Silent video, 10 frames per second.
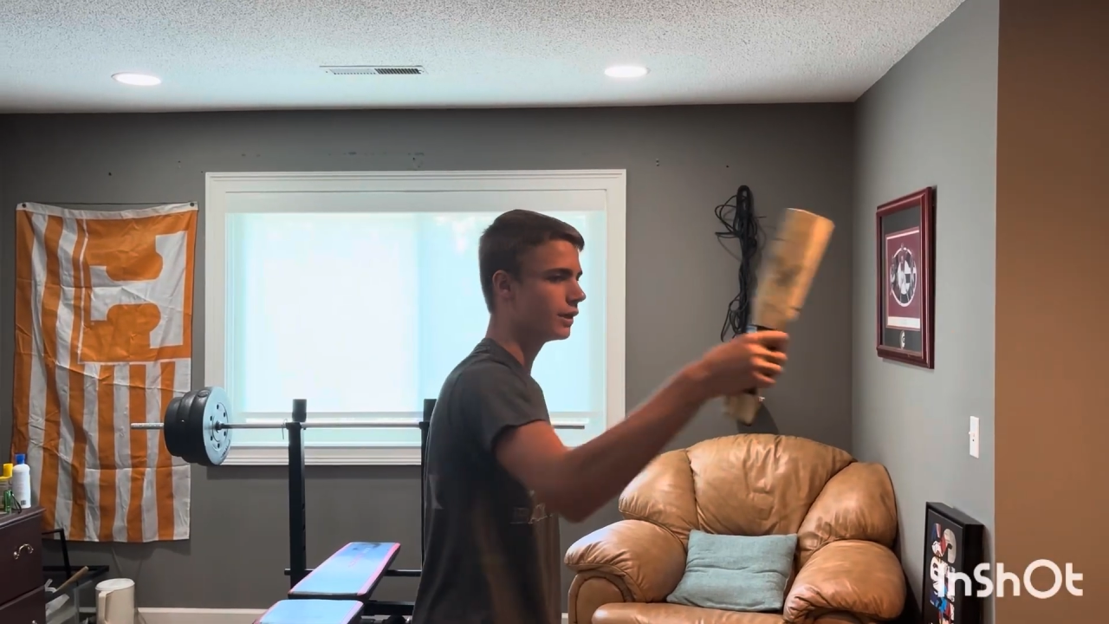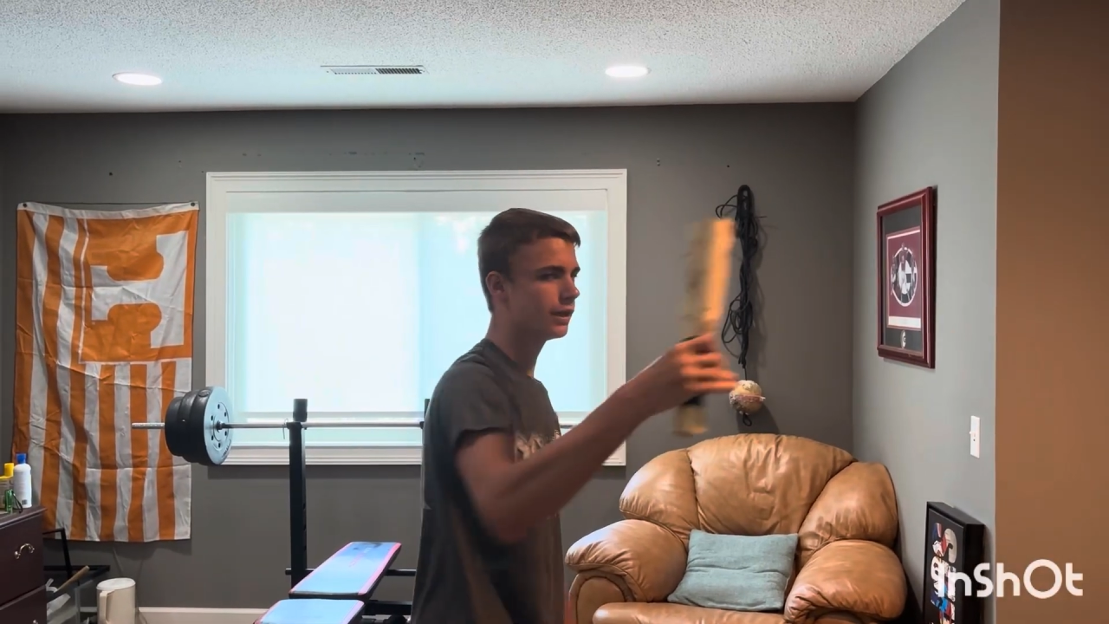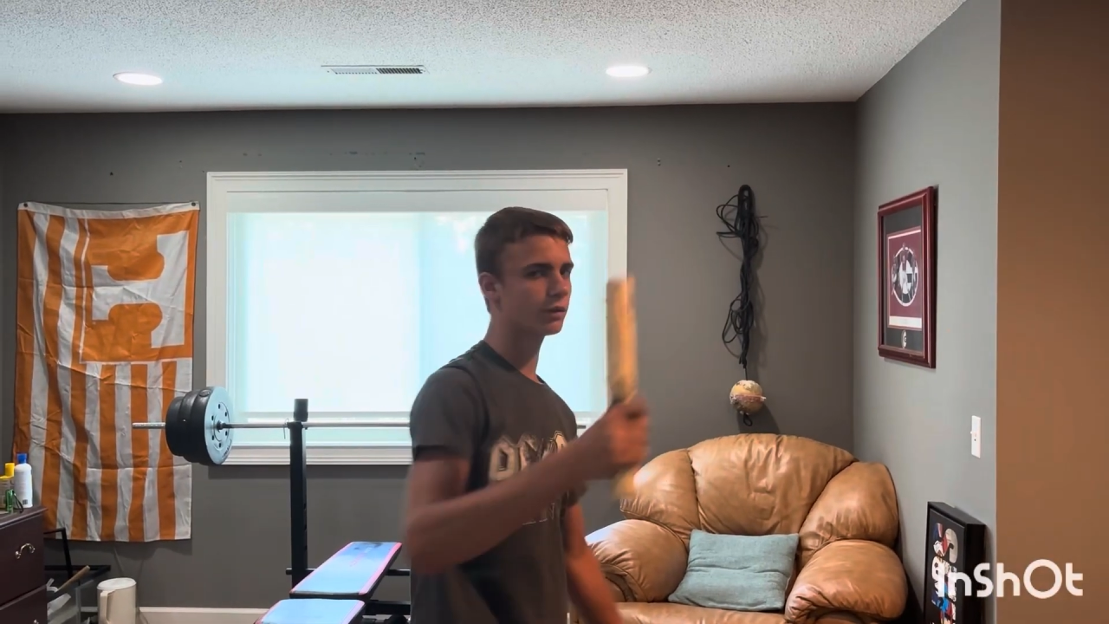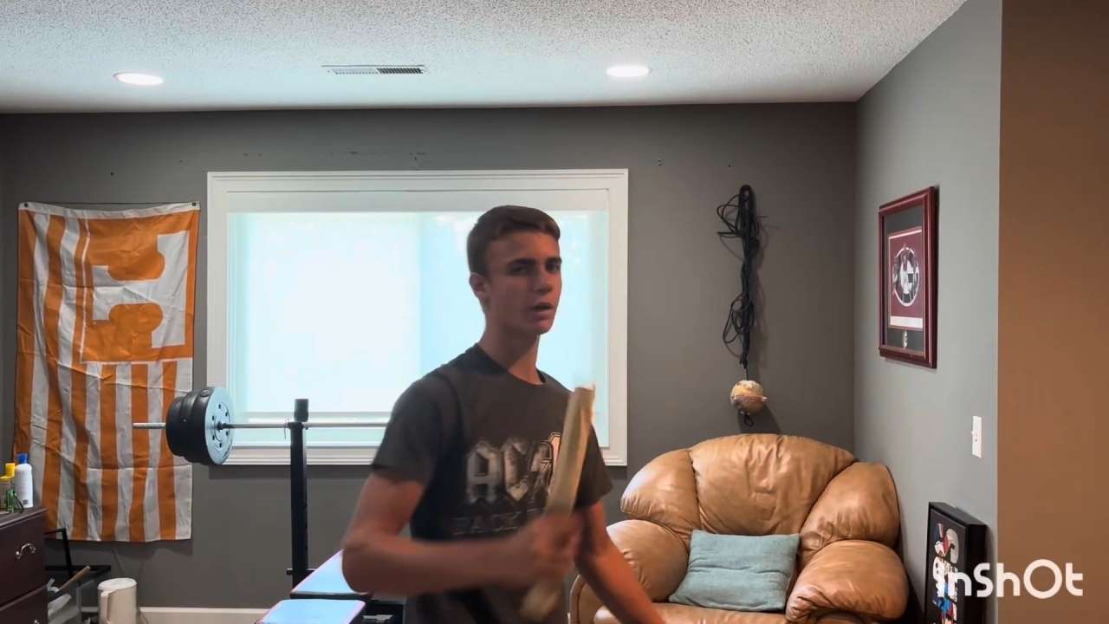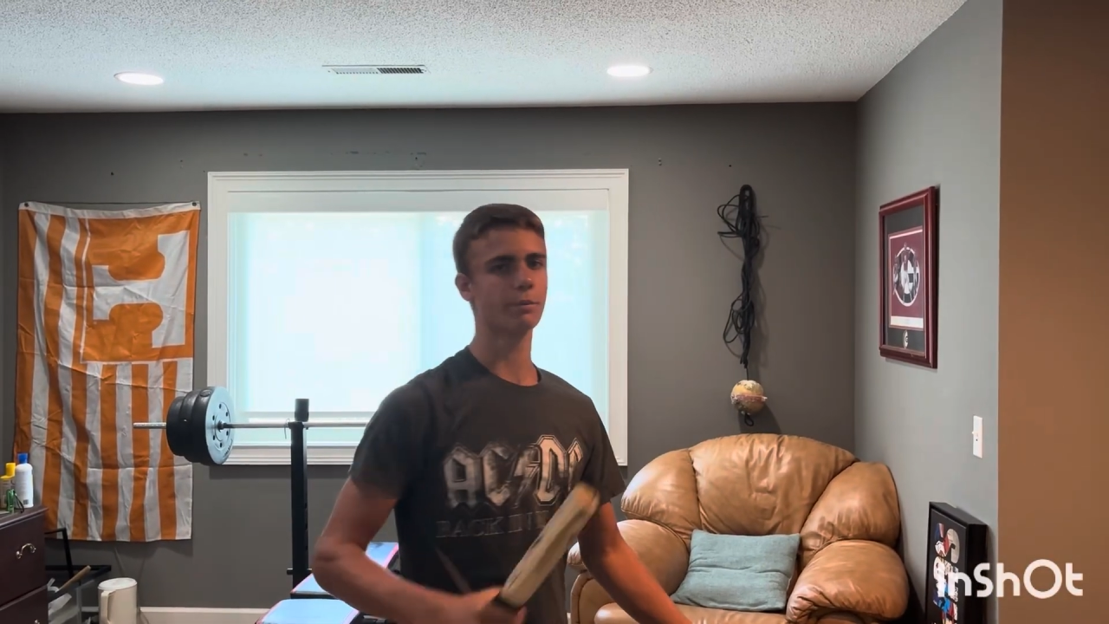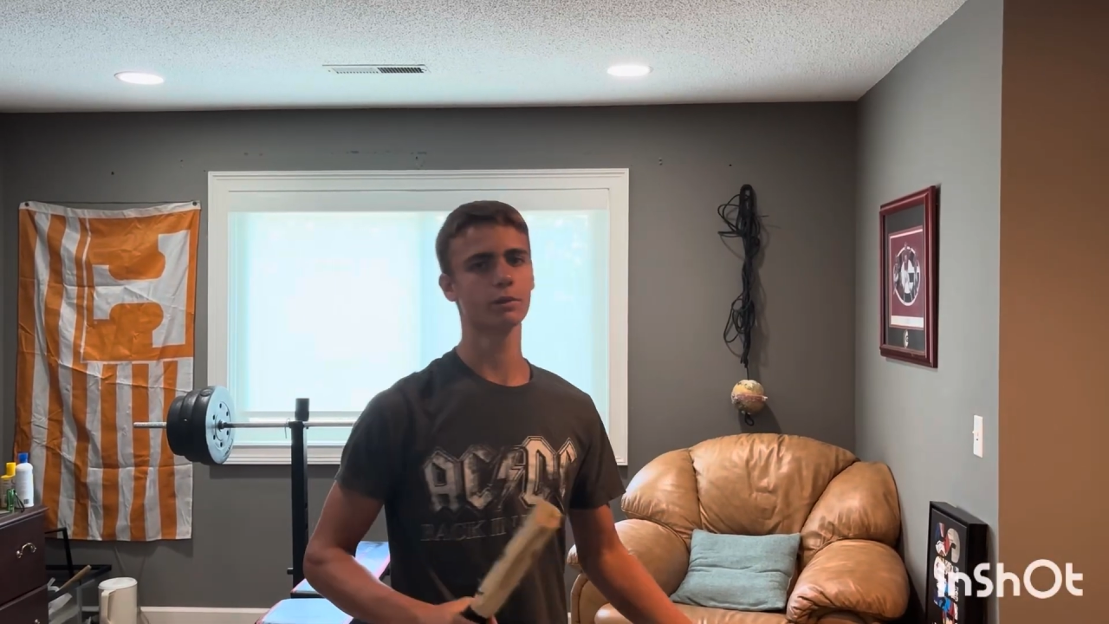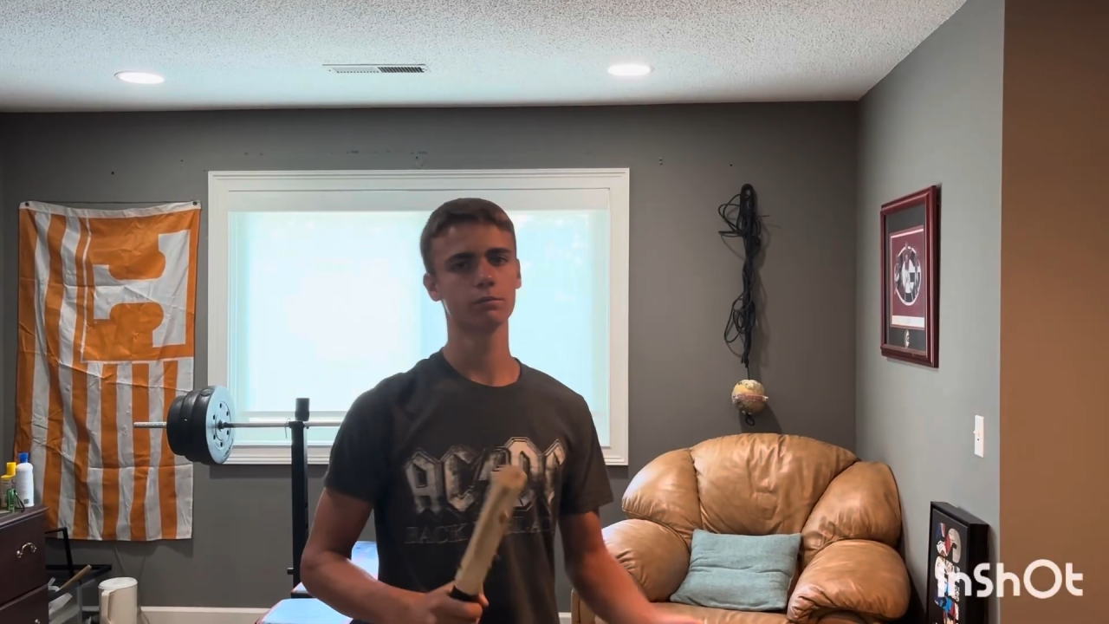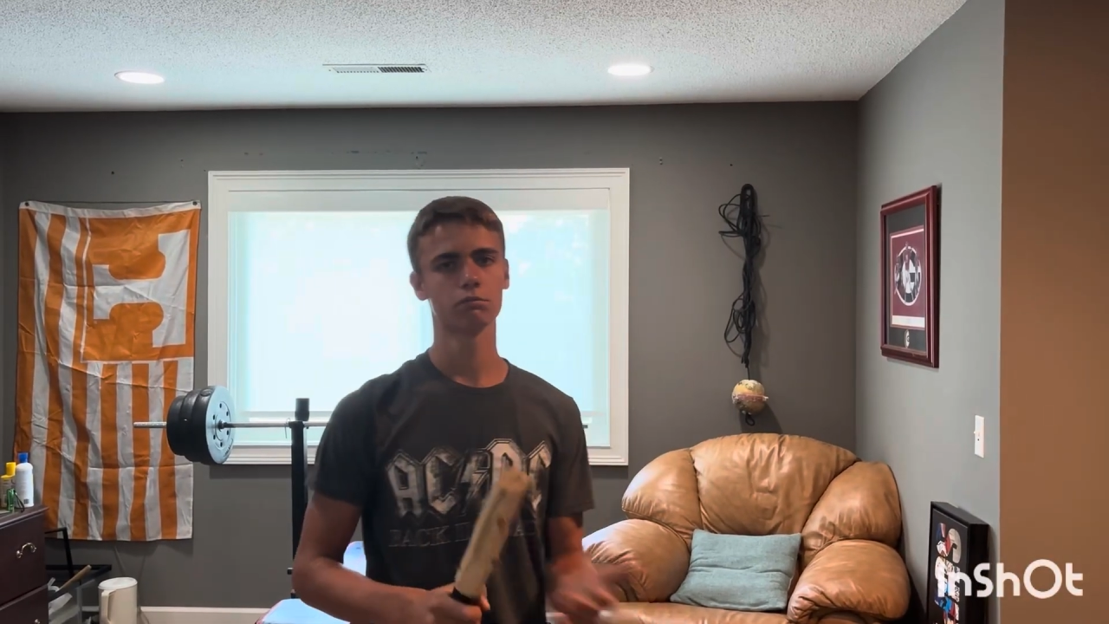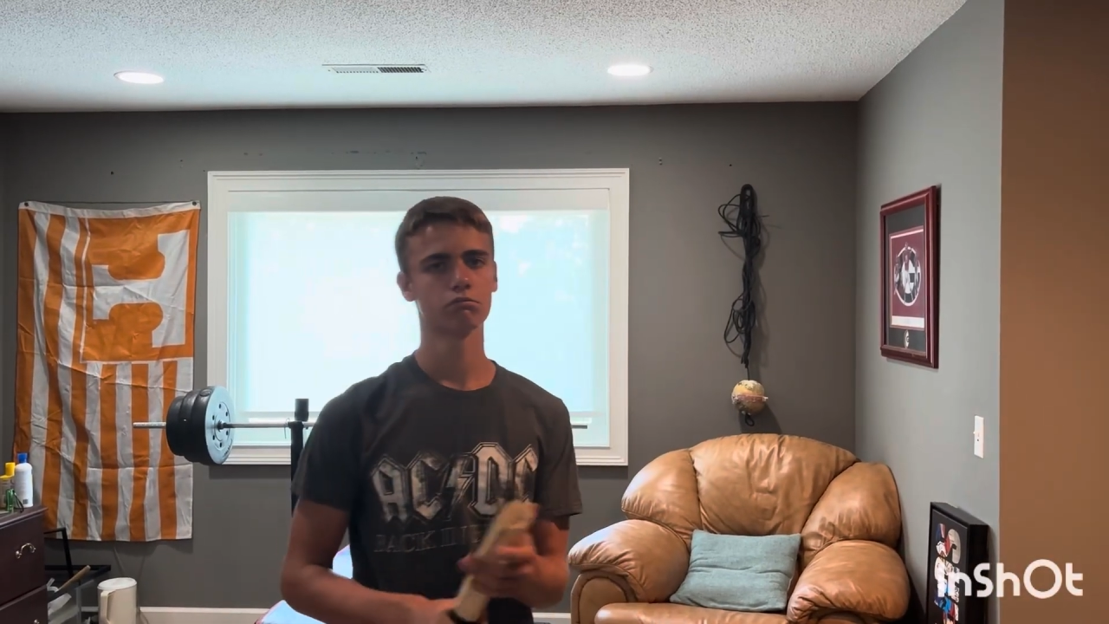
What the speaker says: hitting weapon.